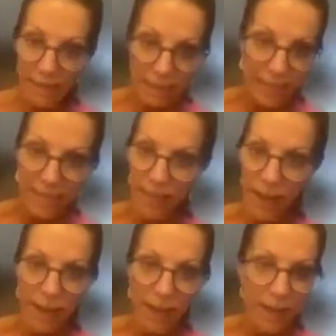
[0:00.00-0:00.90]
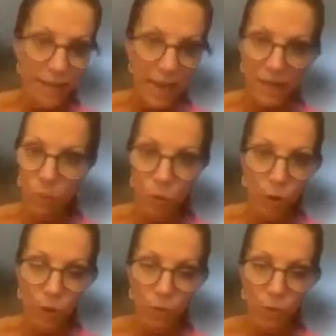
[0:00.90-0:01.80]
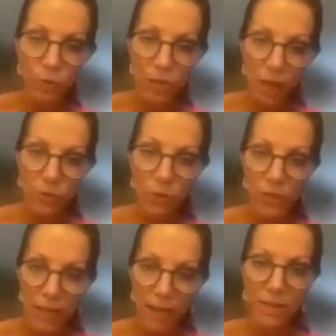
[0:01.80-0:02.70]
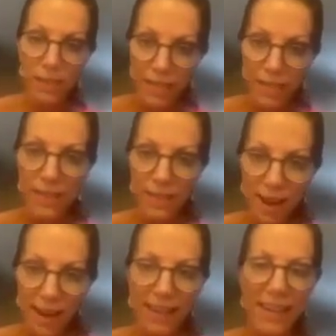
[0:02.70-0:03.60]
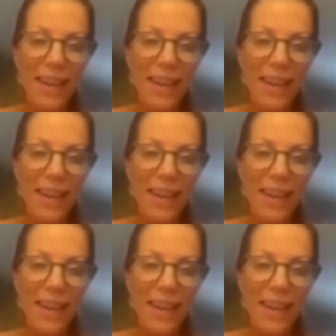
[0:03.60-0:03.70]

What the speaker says: DCIS hasn't broken through, ductal cells inside,